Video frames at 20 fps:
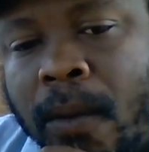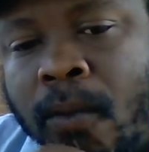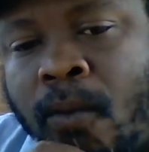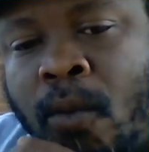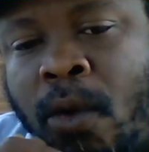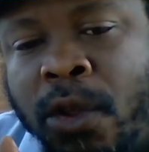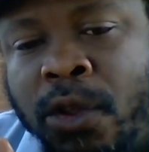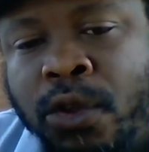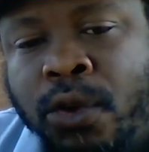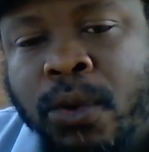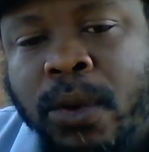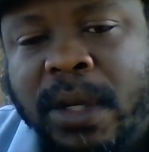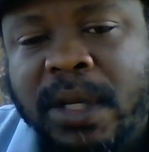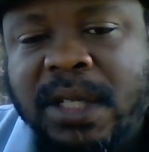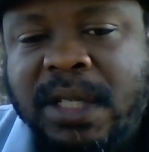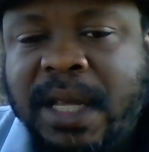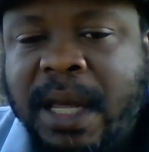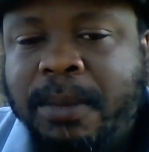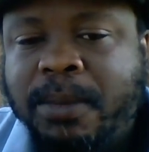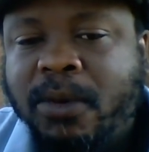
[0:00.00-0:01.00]
when you
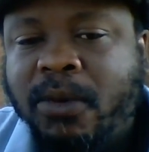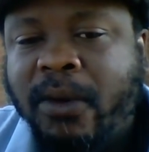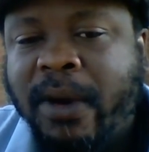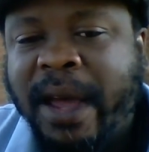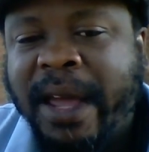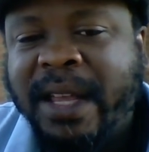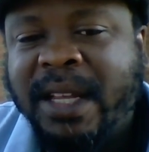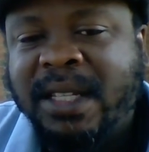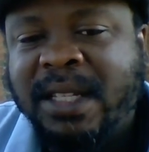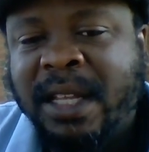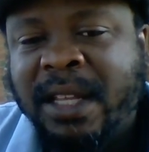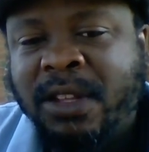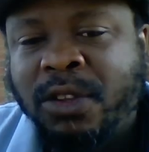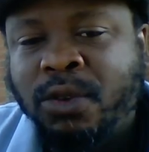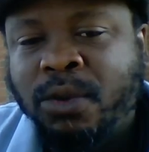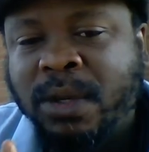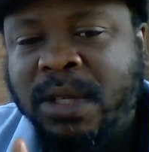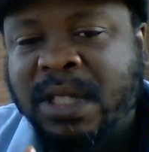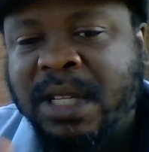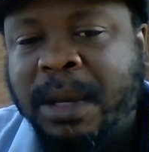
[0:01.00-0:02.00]
accept Christ and
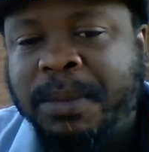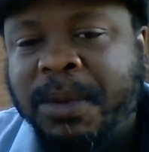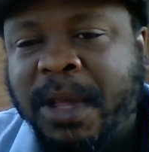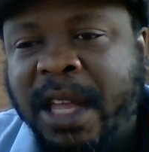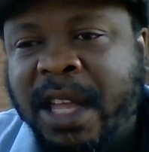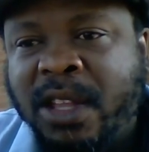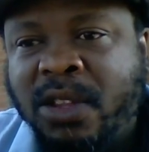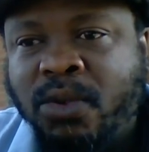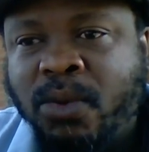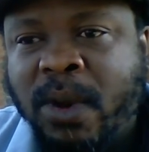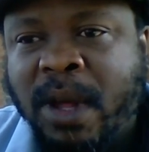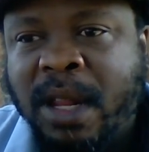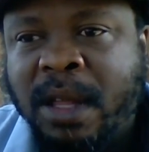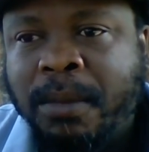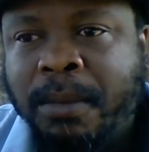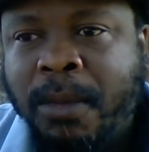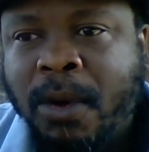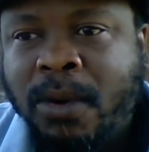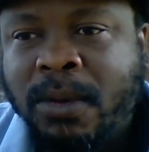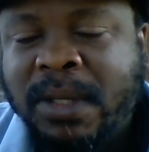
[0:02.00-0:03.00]
you accept the
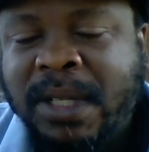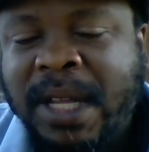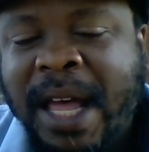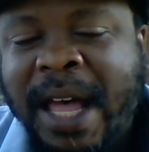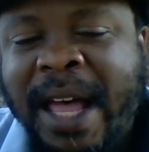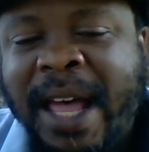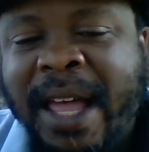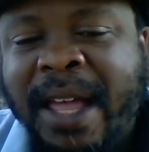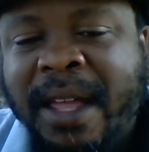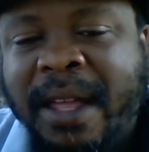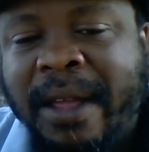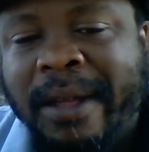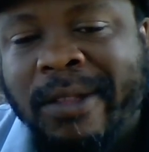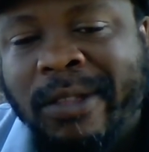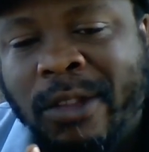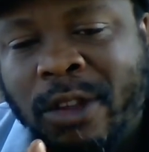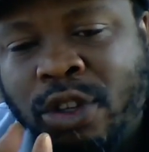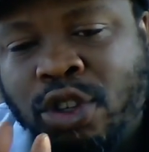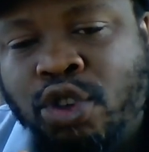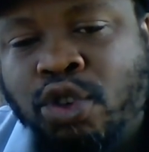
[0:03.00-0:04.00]
indwelling Most High,
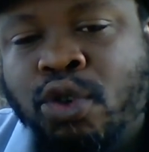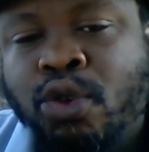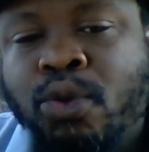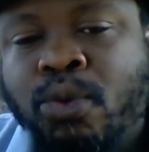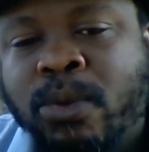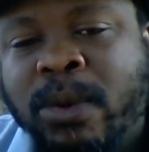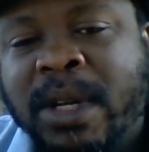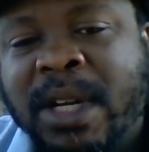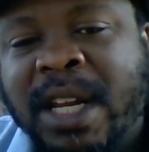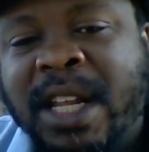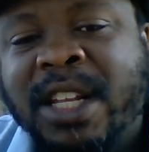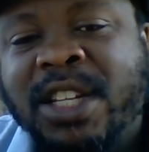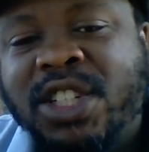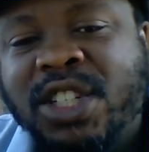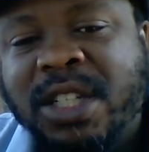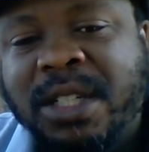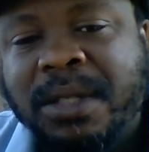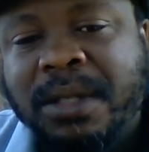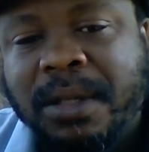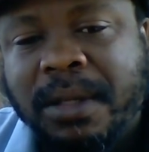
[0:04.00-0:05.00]
the true
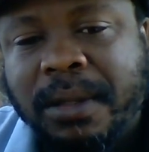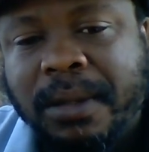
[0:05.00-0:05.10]
religion,